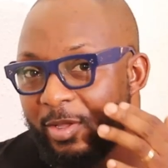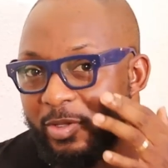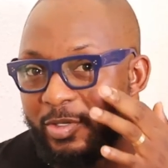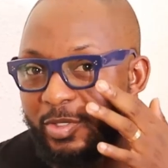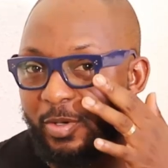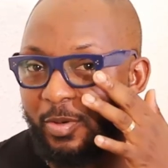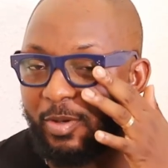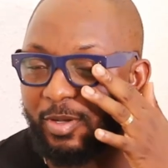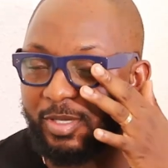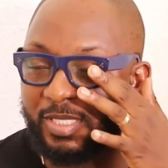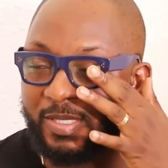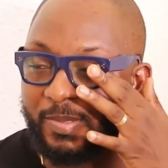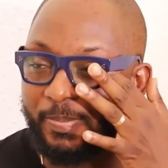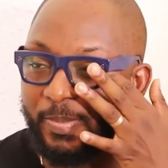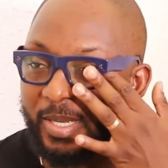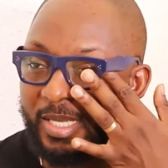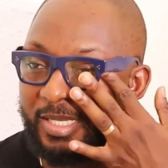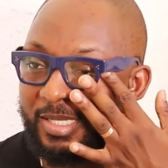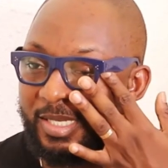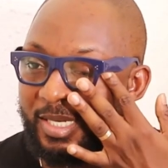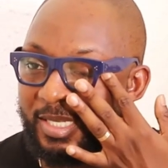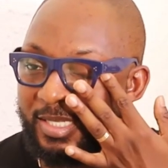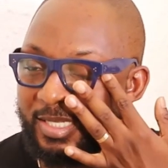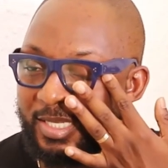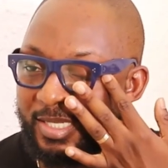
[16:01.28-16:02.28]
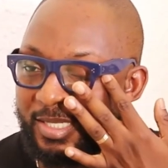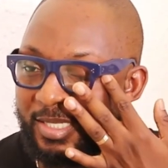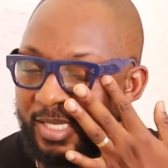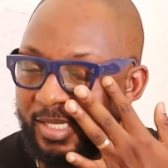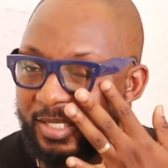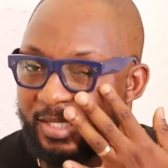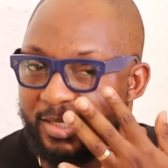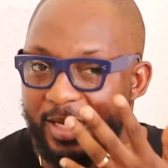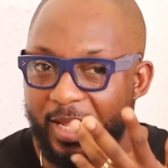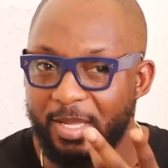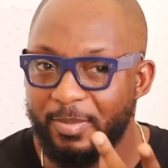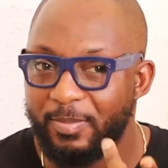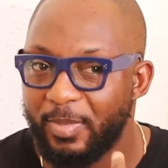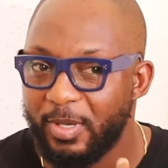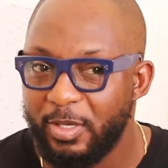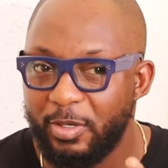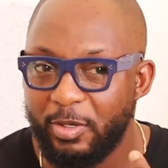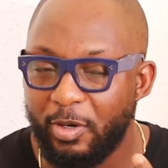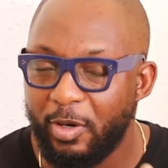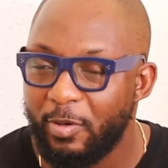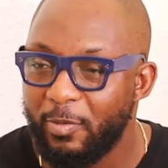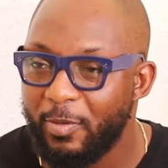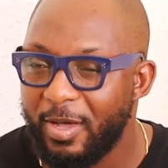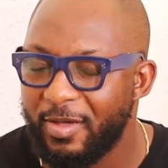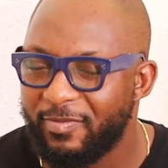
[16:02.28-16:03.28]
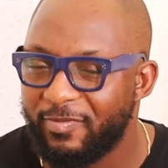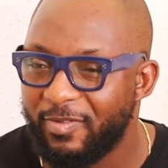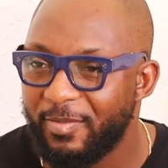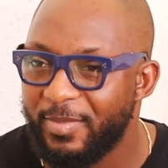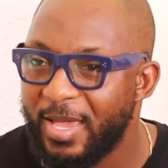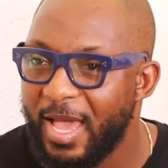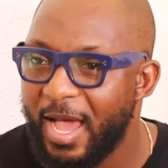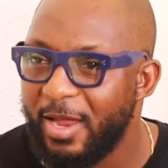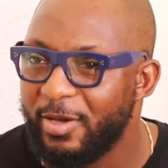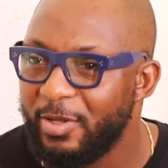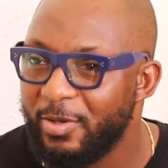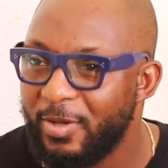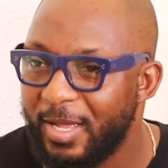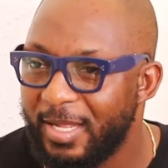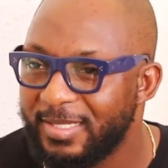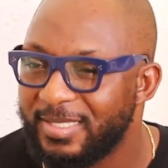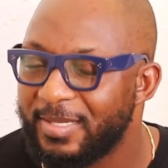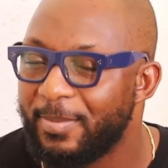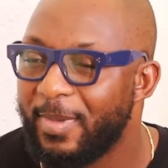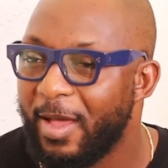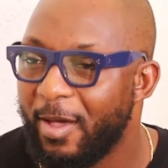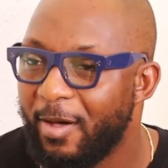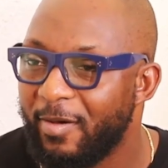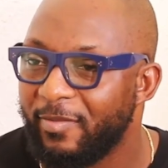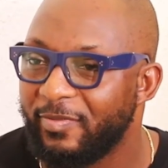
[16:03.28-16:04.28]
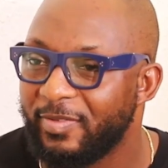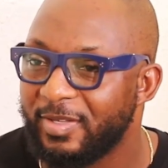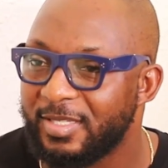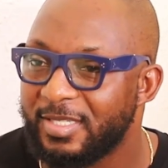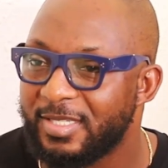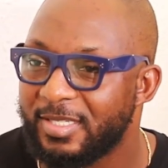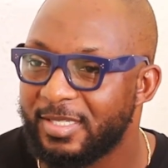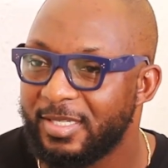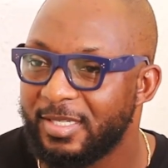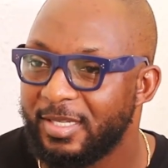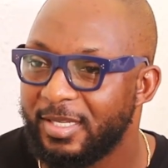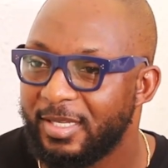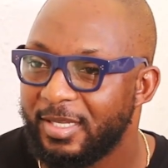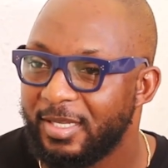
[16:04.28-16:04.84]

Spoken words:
Joel's personal assistant. It's like, but you don't work for me. How do you enter my office?